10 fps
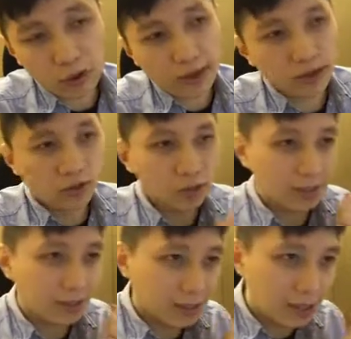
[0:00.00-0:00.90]
energy
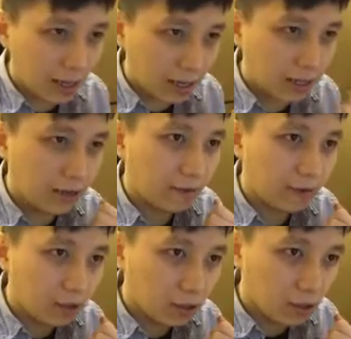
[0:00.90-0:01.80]
is negative
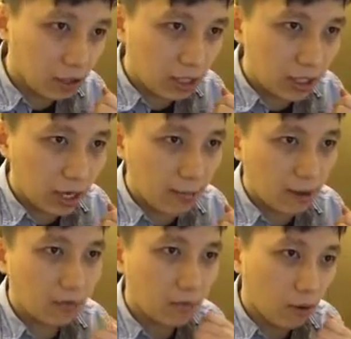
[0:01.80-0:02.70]
G
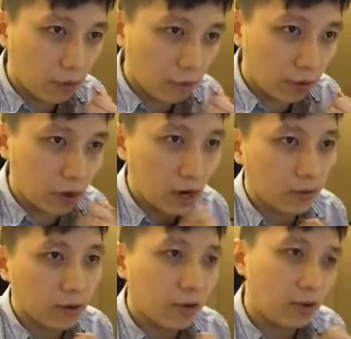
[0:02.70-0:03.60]
mm over R,
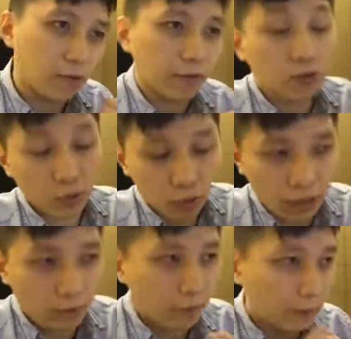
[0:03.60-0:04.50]
over 2R,
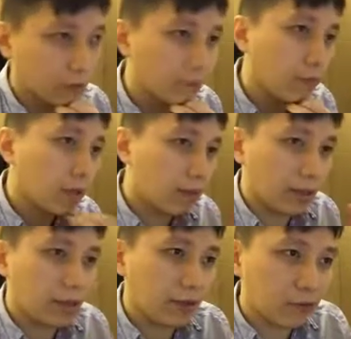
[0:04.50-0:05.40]
of course. But
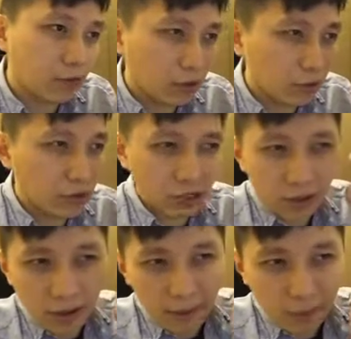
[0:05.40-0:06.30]
then if you try to just
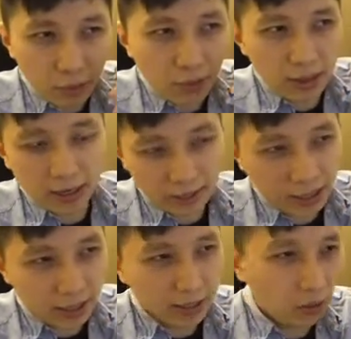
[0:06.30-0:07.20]
put
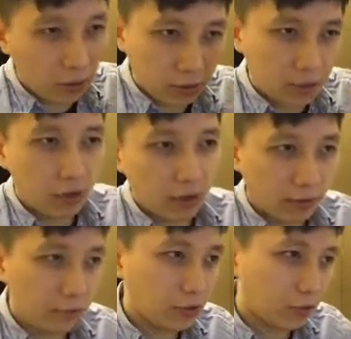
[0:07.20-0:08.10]
aside all these
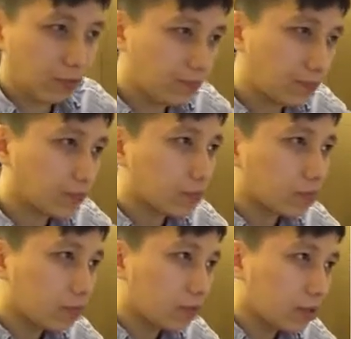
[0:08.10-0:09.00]
coefficients,
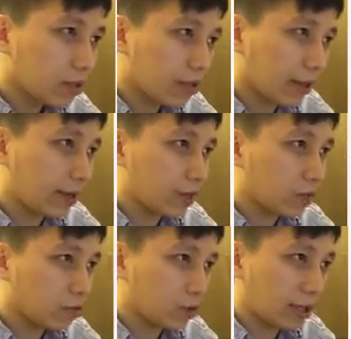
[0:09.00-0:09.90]
then
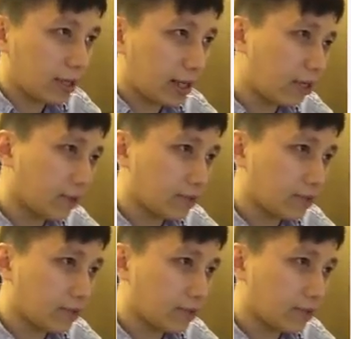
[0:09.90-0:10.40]
you can kind of